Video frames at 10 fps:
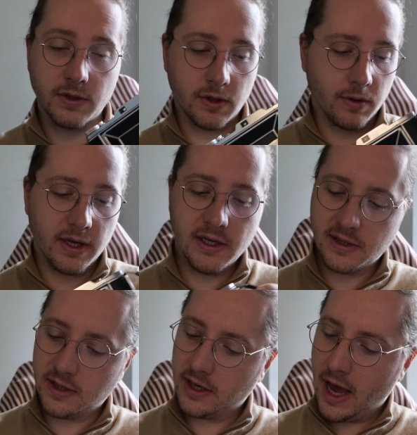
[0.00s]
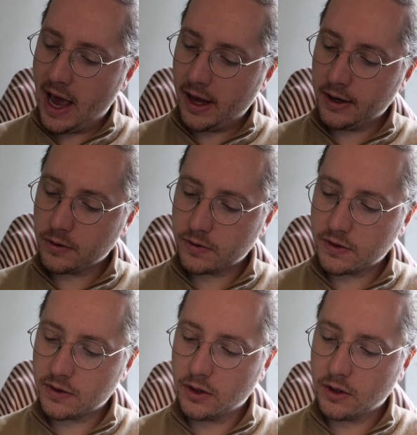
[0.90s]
So it is an Adox